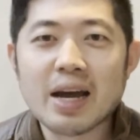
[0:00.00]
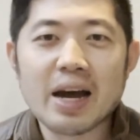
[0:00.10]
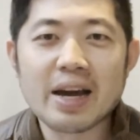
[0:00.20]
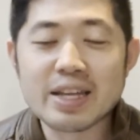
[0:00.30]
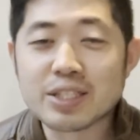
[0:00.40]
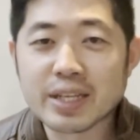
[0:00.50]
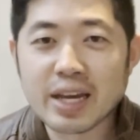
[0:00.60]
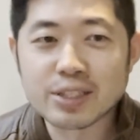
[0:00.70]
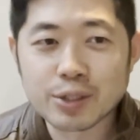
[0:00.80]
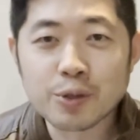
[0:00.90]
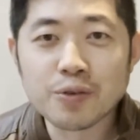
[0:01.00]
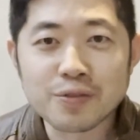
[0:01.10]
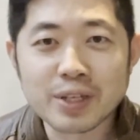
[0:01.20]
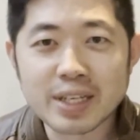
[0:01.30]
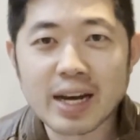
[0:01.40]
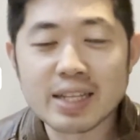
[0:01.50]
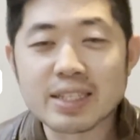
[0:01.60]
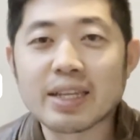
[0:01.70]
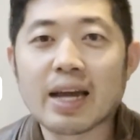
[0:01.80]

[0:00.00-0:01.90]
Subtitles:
it's to get 2 free nights